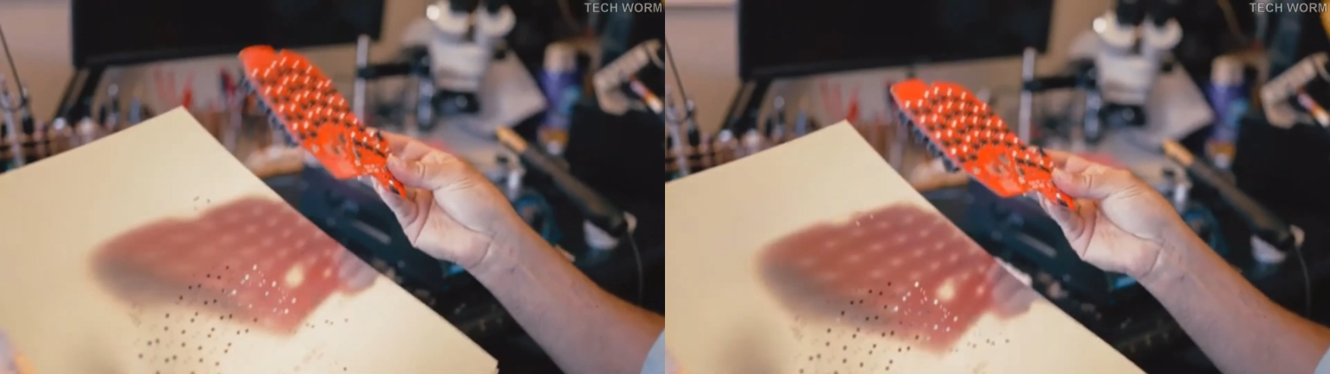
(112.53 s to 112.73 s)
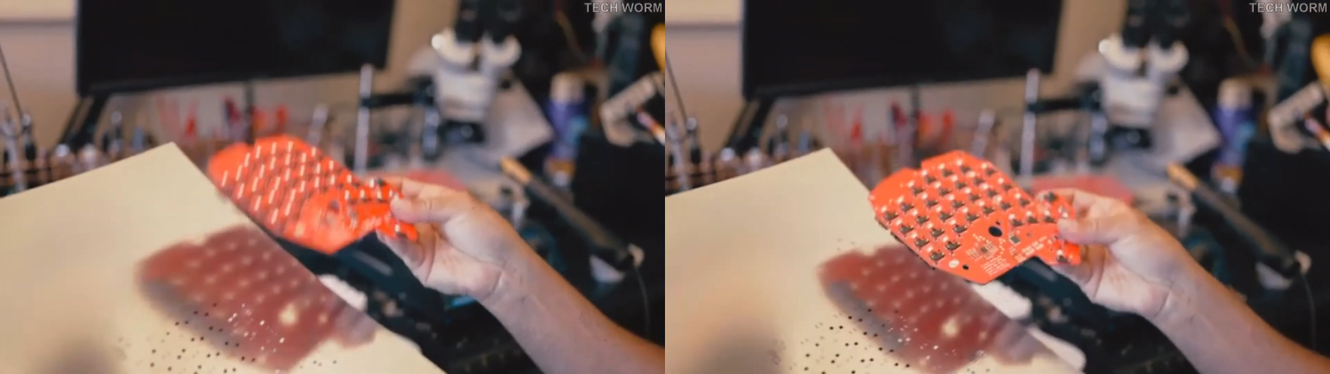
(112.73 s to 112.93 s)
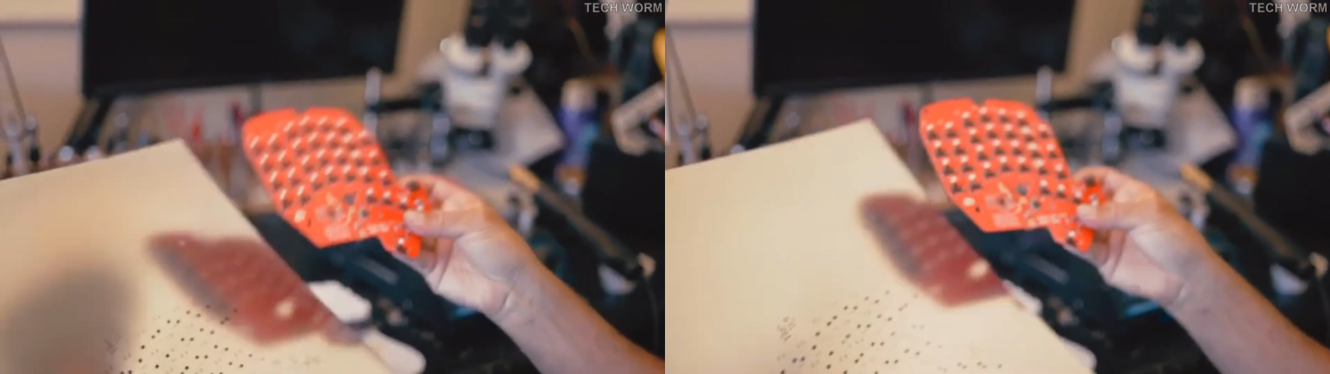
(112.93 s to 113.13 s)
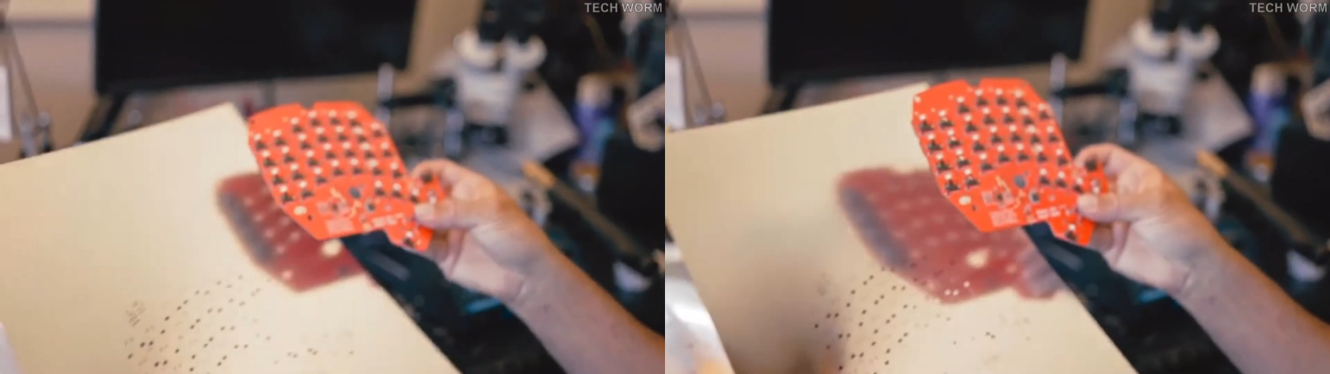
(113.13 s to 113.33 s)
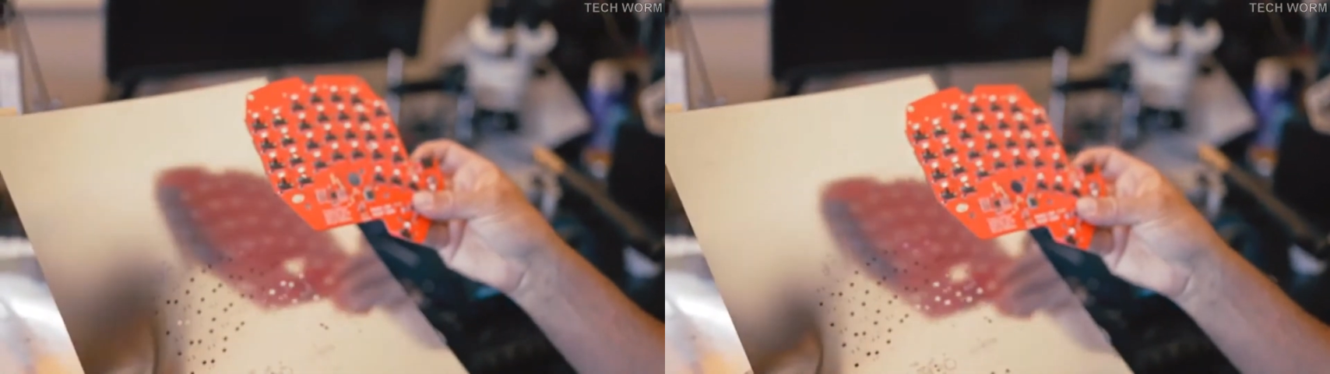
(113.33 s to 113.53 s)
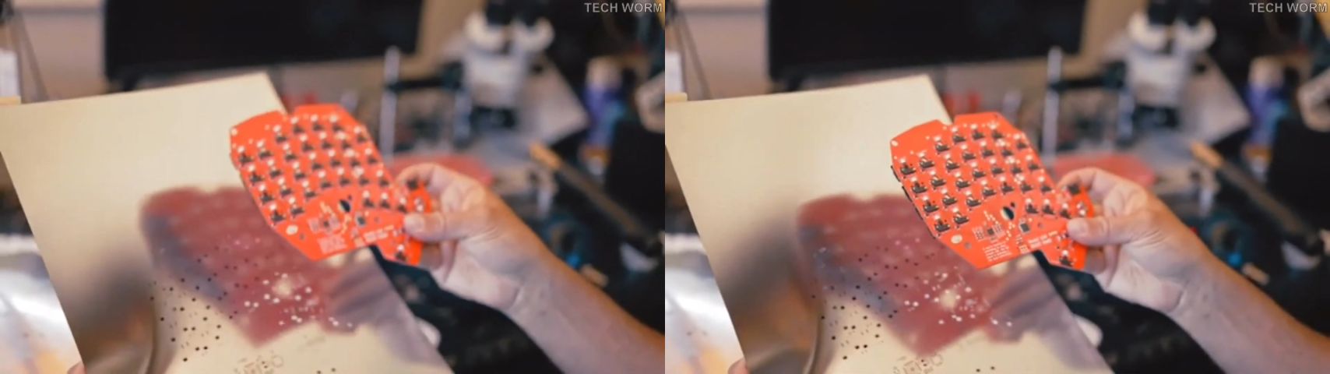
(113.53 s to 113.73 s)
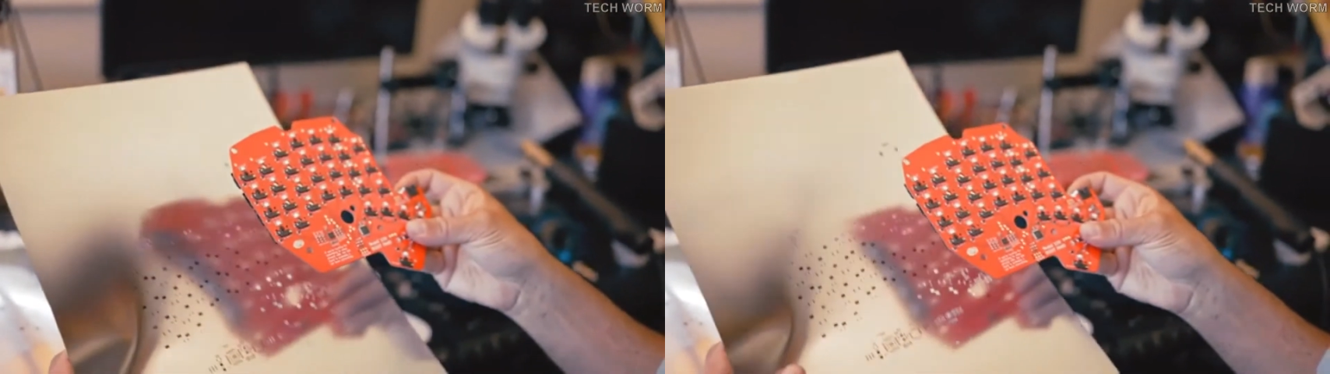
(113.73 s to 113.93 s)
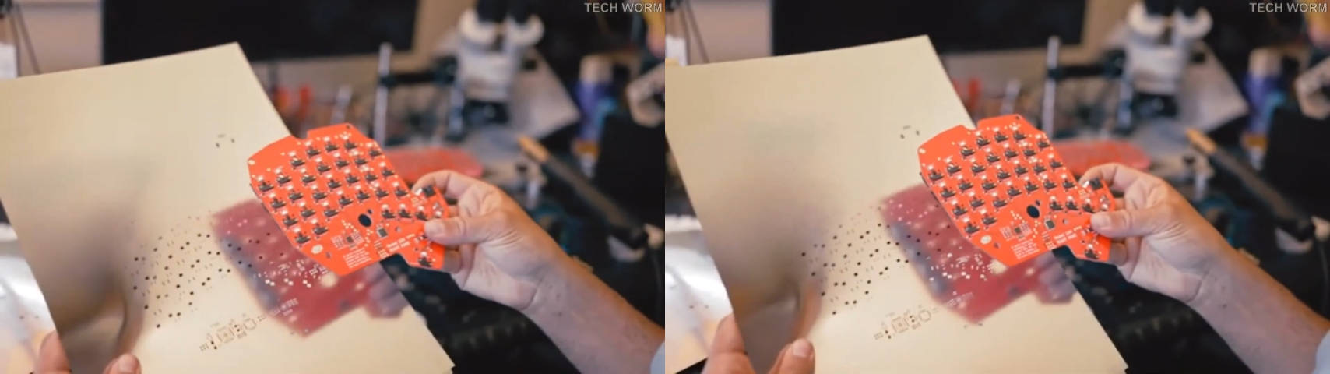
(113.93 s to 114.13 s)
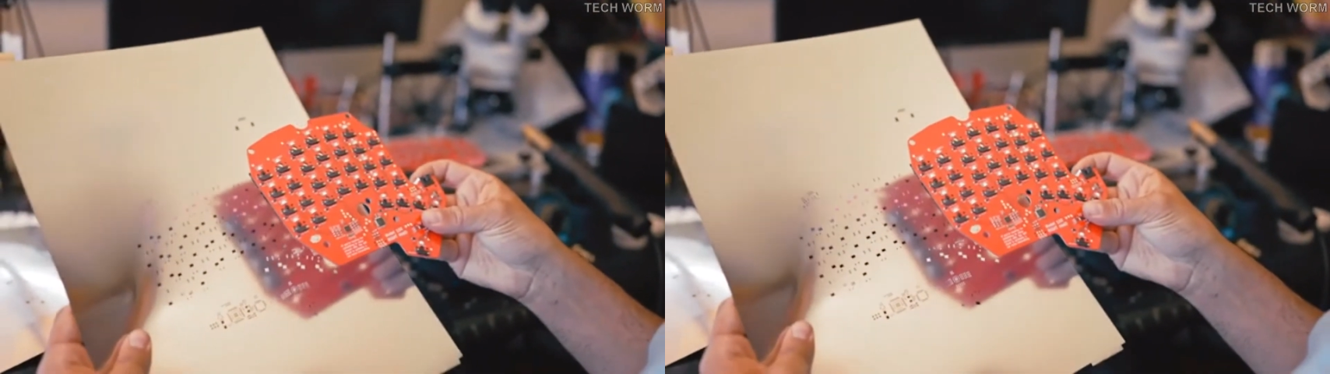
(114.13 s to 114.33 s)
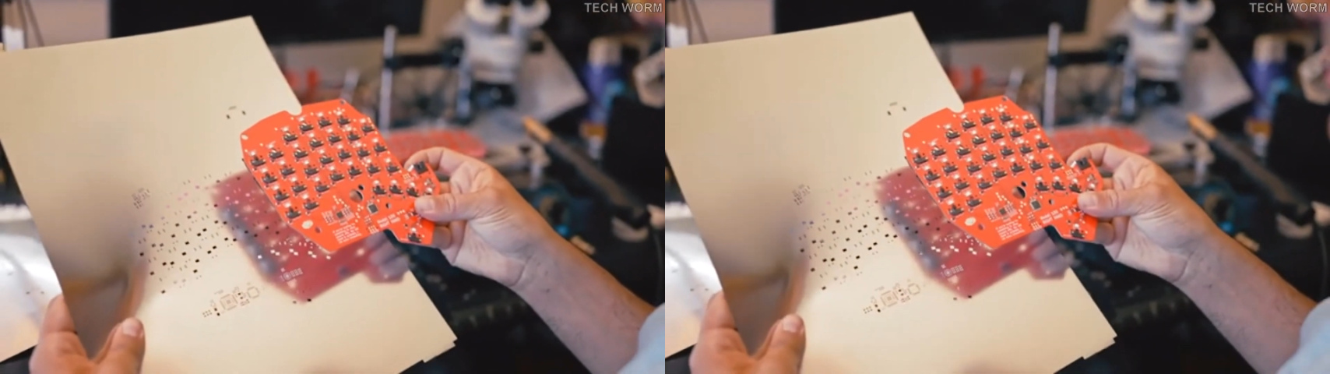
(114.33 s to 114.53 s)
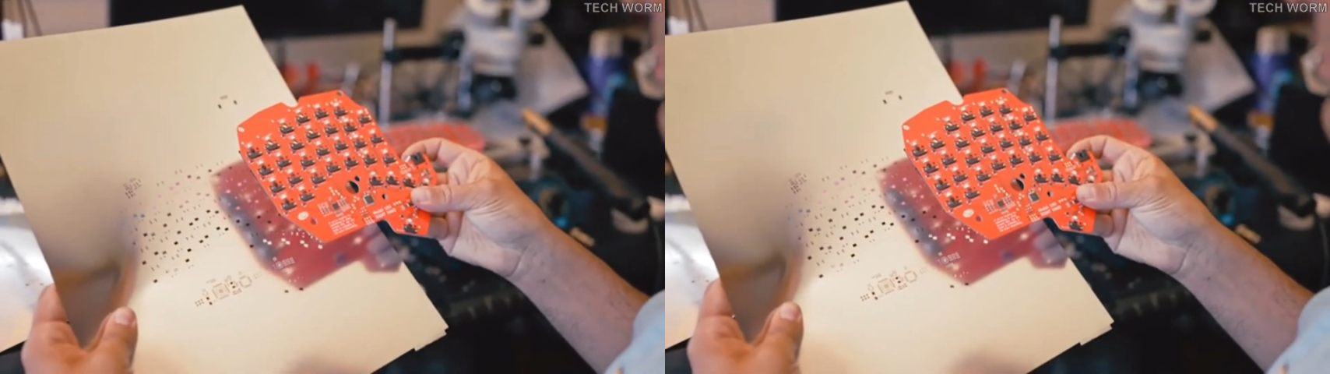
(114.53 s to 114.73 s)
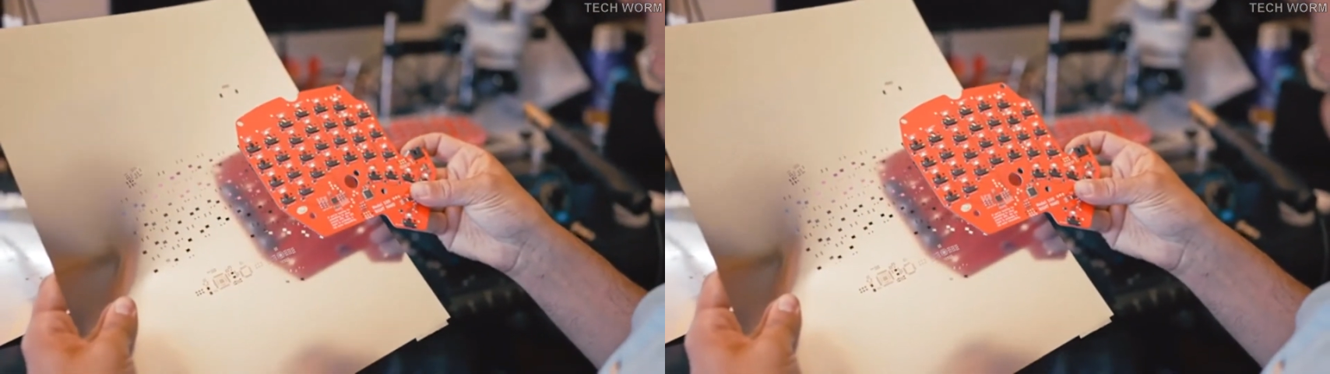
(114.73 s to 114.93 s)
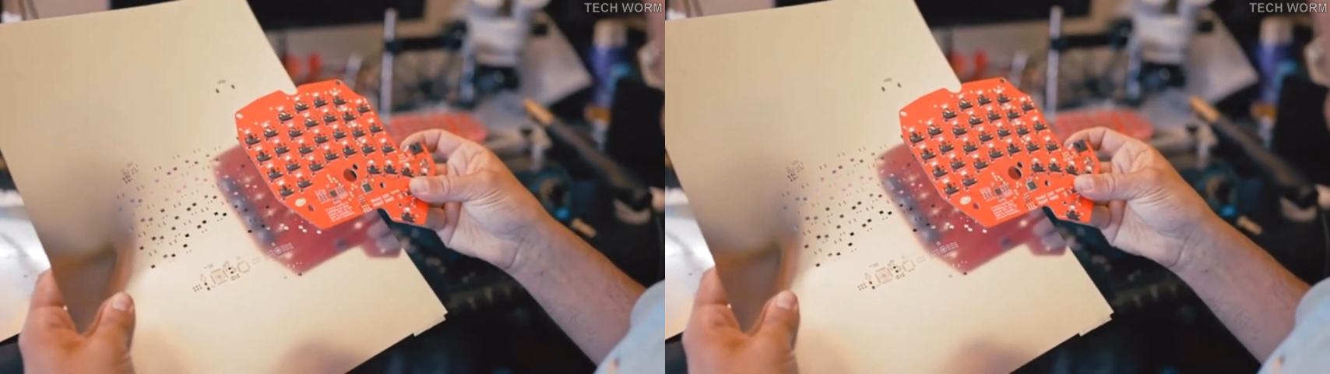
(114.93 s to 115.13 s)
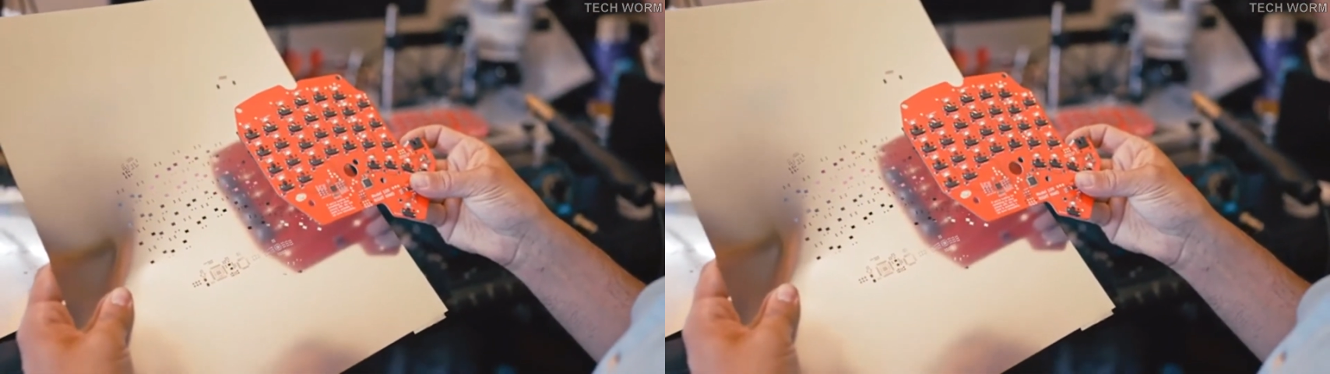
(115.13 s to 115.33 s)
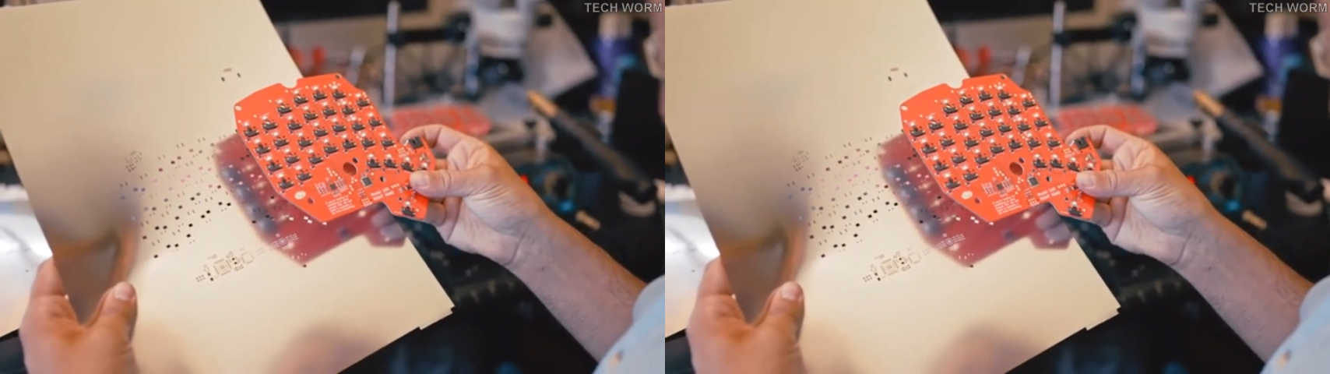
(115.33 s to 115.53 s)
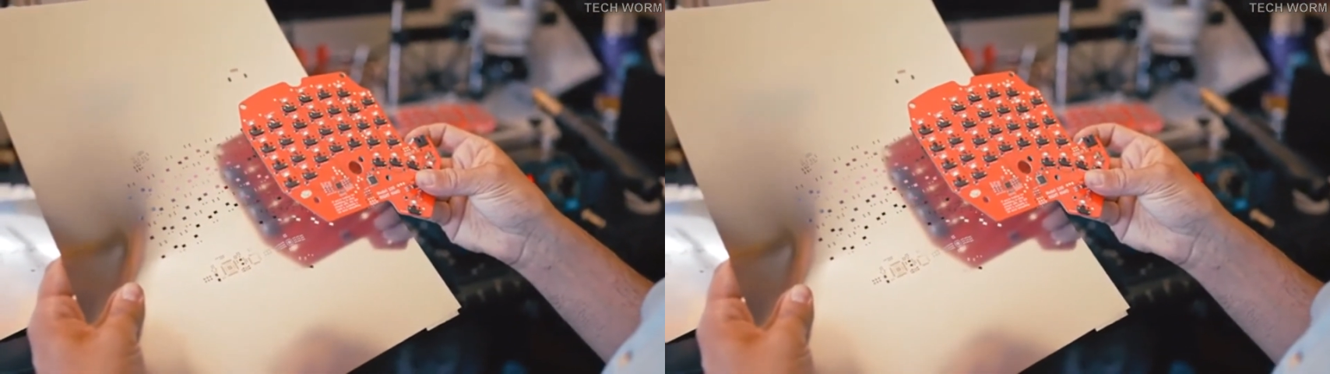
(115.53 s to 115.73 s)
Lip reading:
[unreadable: no face in view]